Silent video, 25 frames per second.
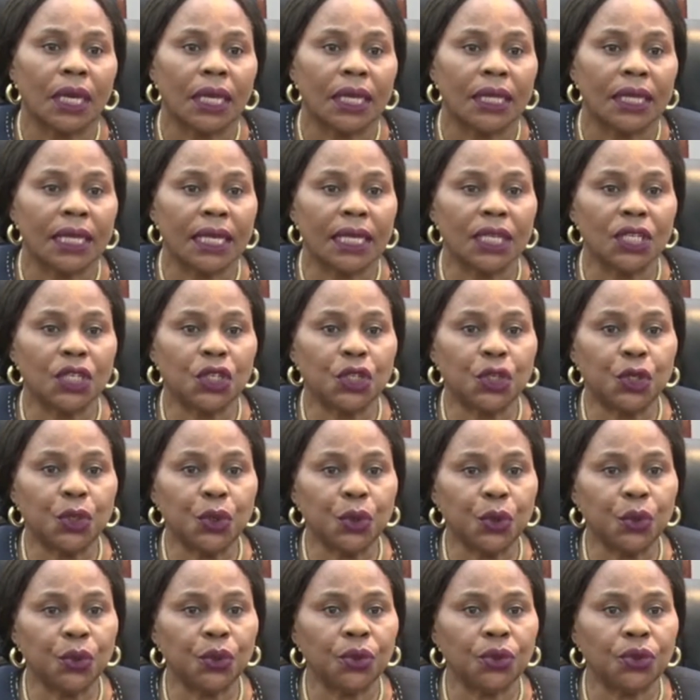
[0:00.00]
Then
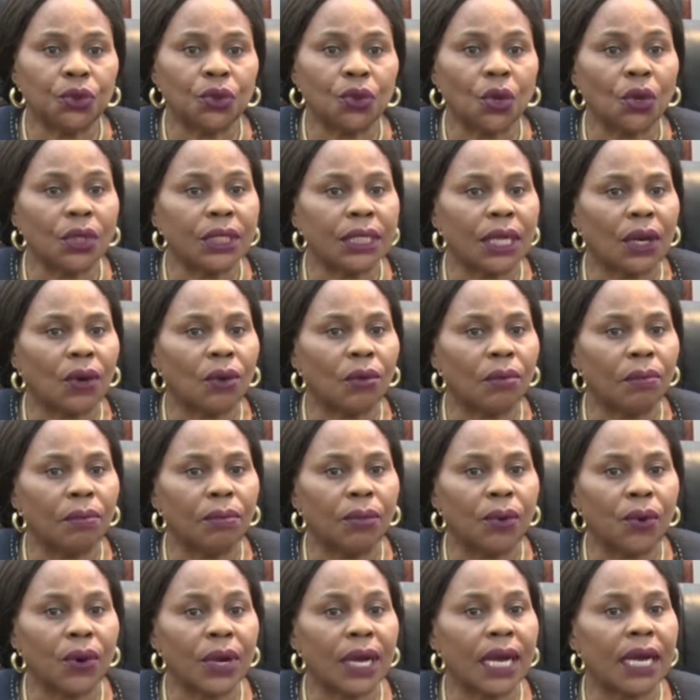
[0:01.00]
2, Total
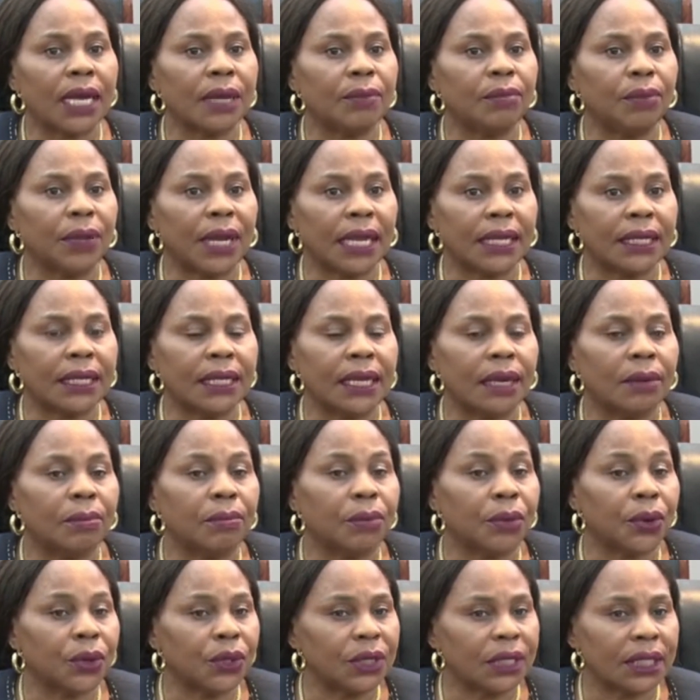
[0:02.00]
Bokai Platinum
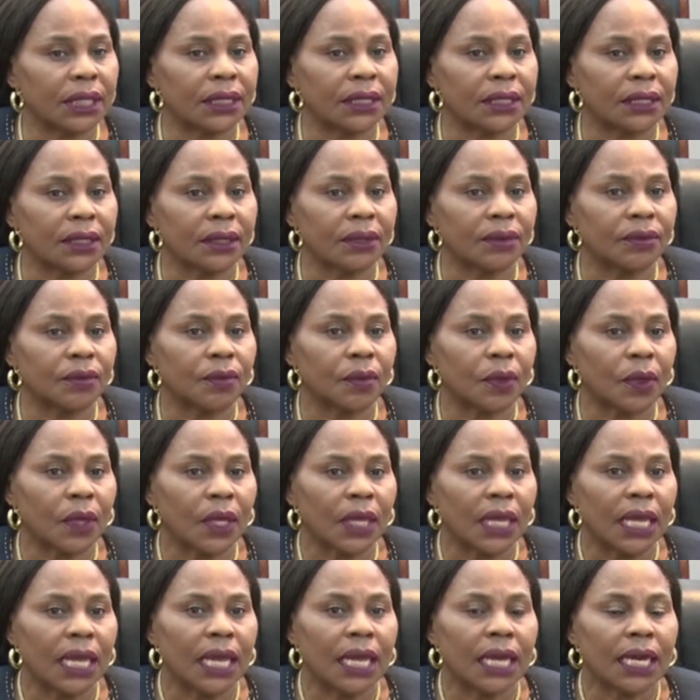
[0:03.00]
Project.
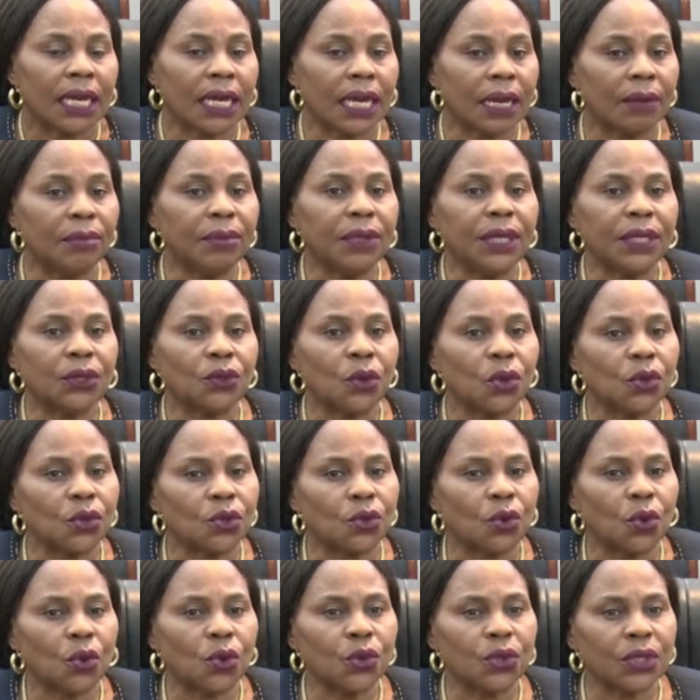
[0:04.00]
Cabinet also
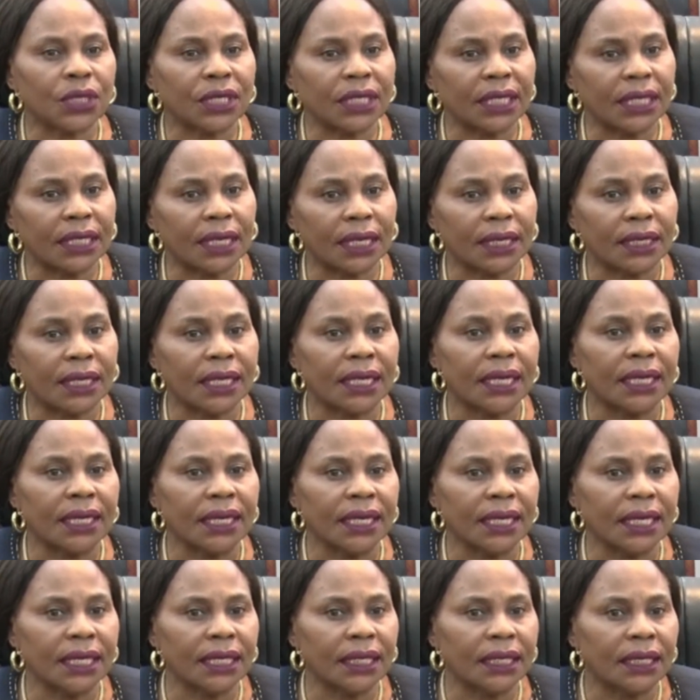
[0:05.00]
considered the
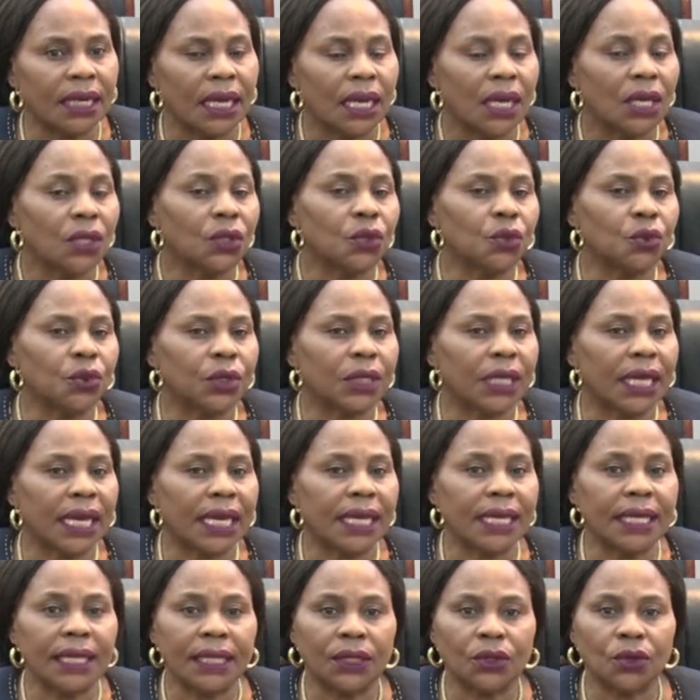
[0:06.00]
need to
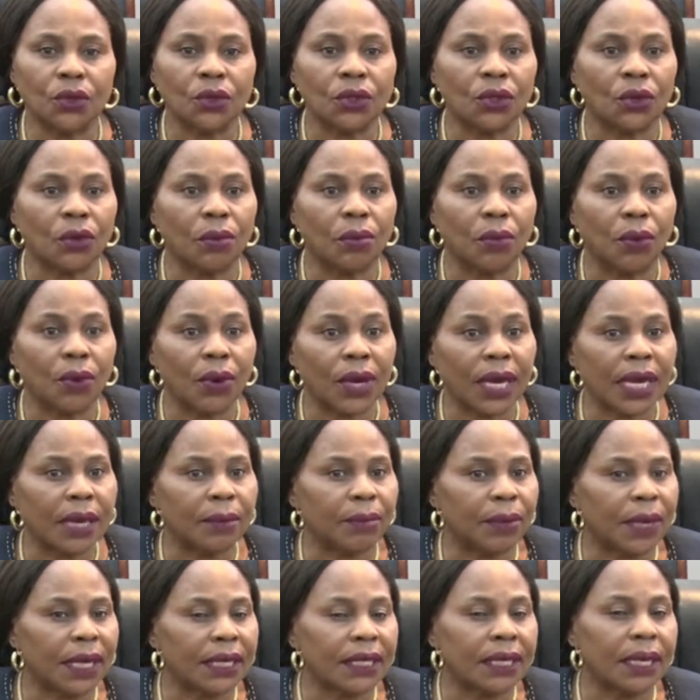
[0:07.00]
get the Total Bokai
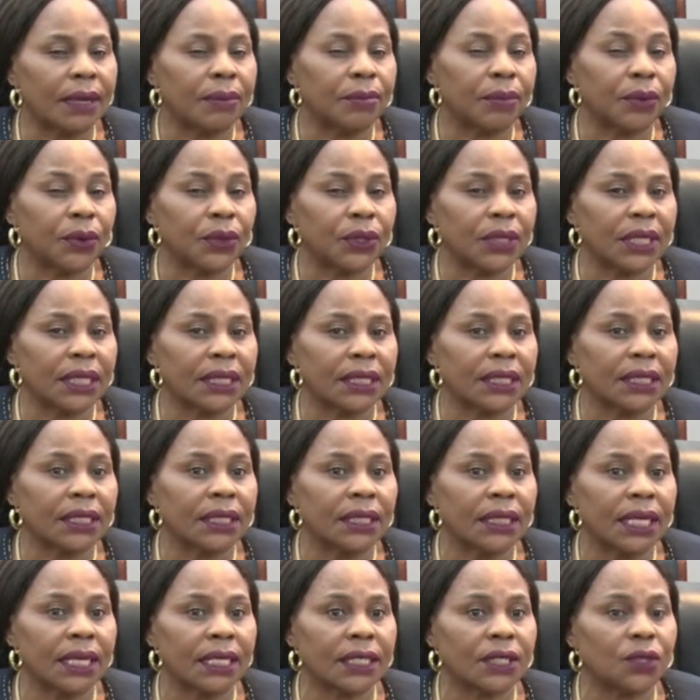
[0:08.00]
Platinum Project
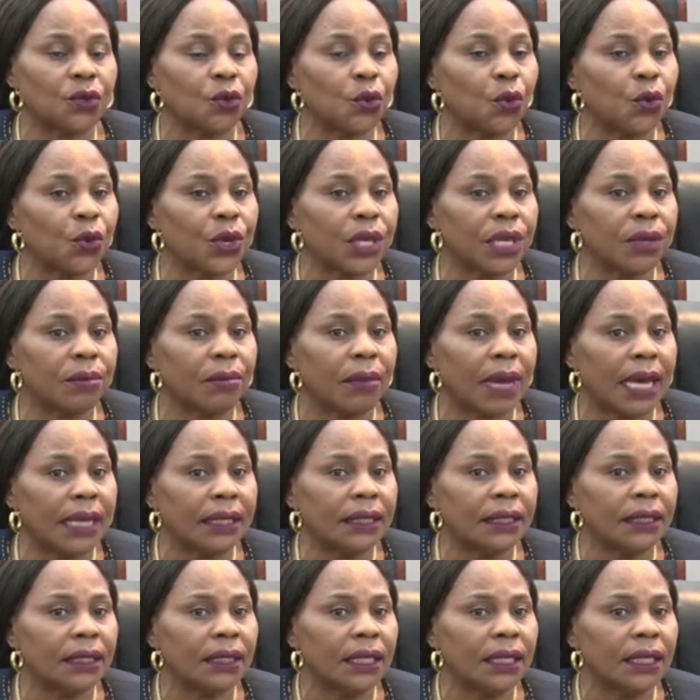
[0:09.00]
next to Unge Mine